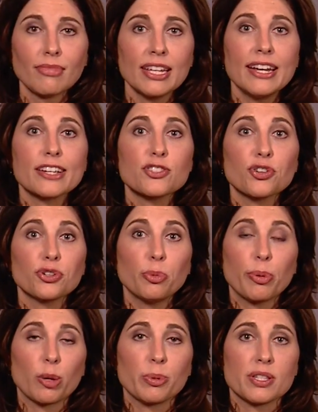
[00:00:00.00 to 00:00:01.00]
in external
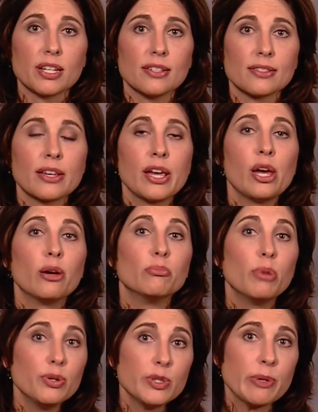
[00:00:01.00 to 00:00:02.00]
purposes.
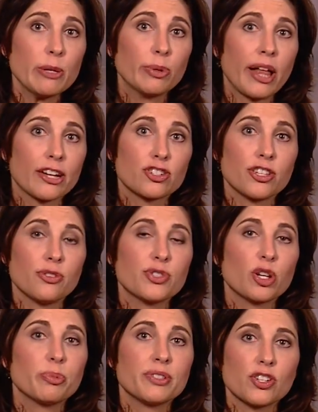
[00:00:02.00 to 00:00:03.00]
Most people actually use
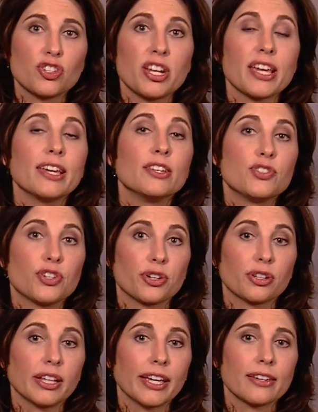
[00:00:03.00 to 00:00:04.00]
their positioning
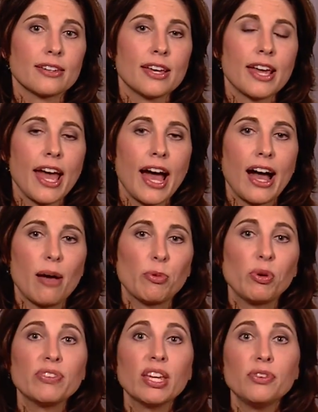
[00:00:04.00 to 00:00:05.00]
internally. And
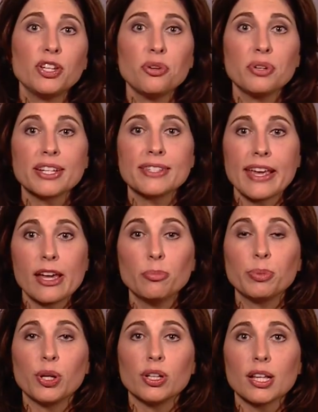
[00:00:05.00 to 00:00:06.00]
we've given you an
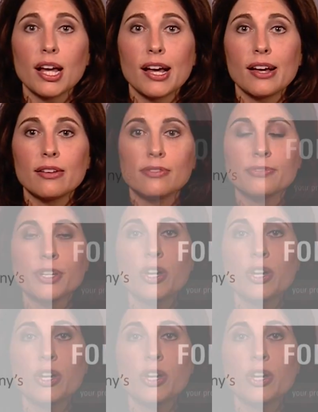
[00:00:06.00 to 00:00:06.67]
example of